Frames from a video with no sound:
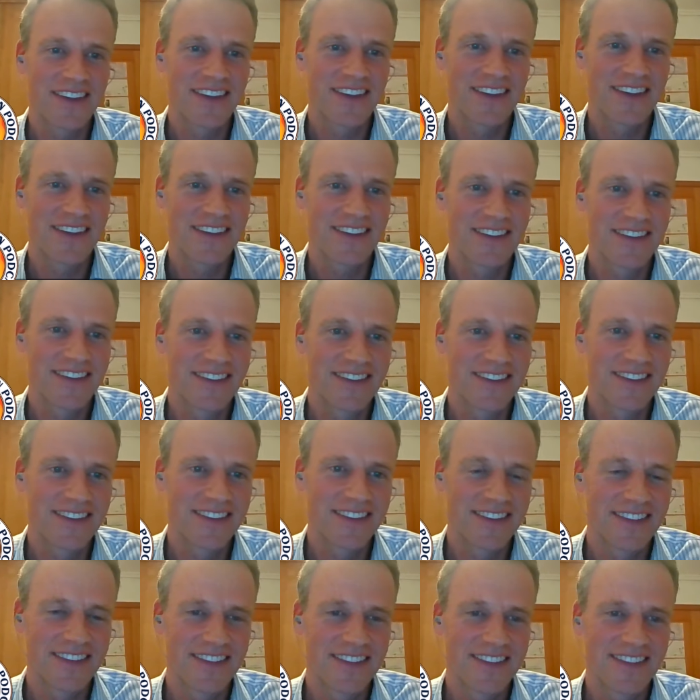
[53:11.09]

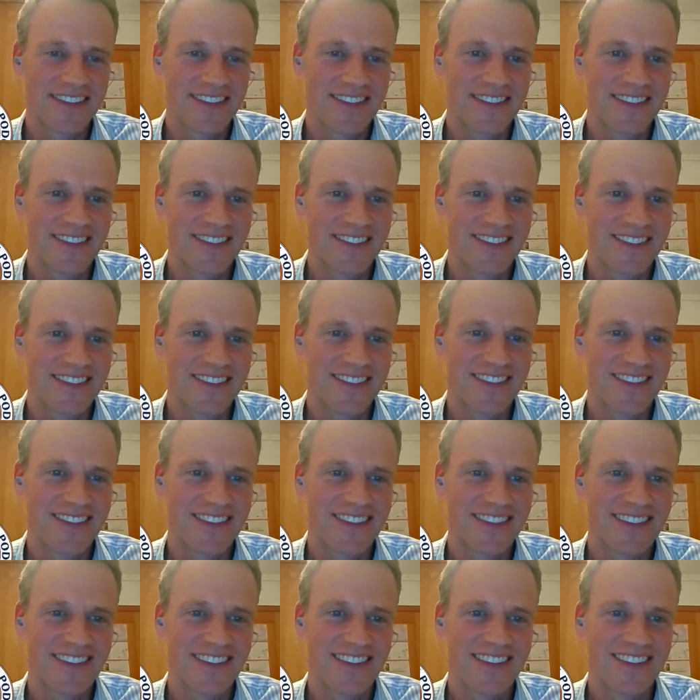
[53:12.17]

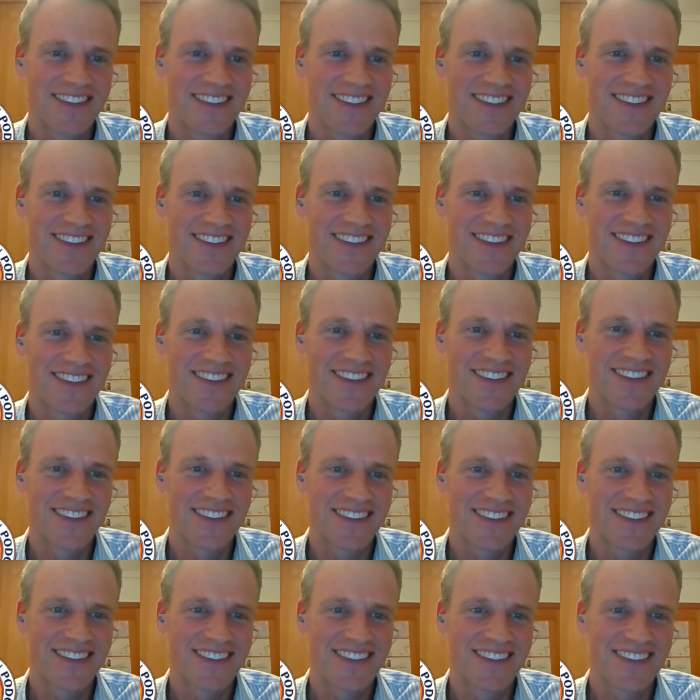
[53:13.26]

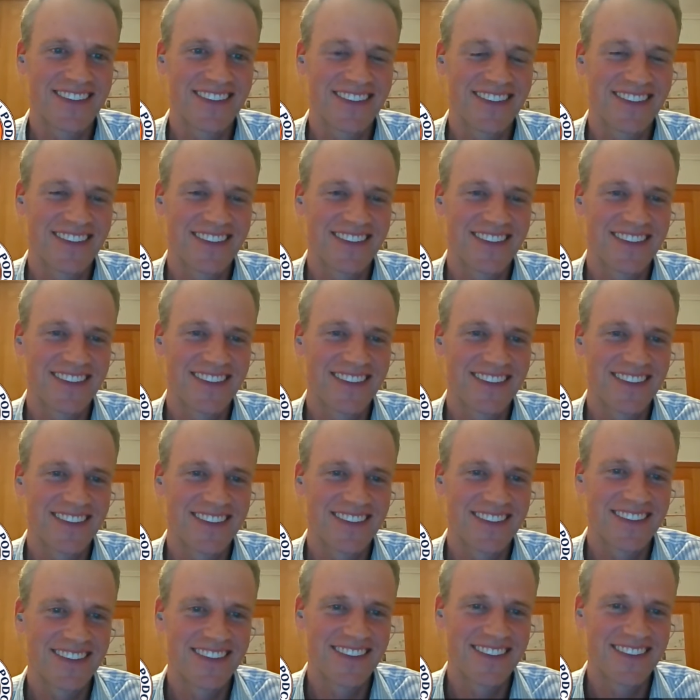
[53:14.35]

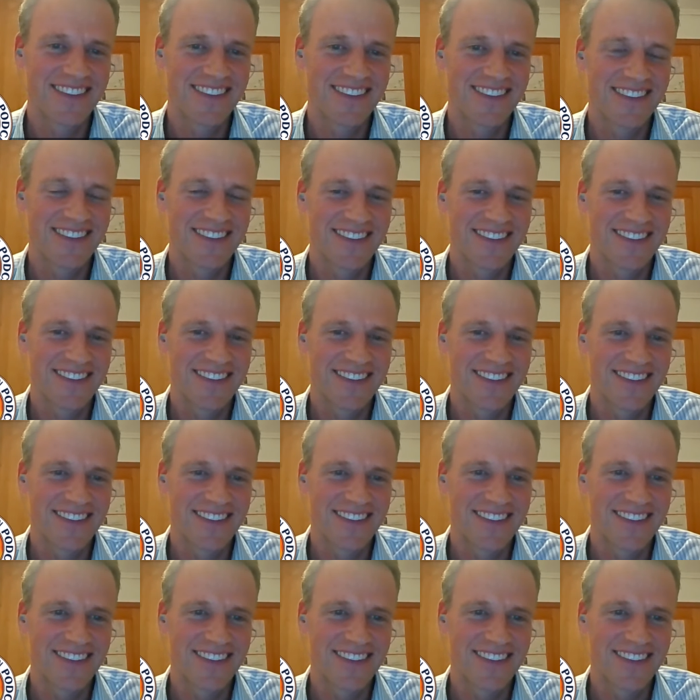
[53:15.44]
This person isn't speaking.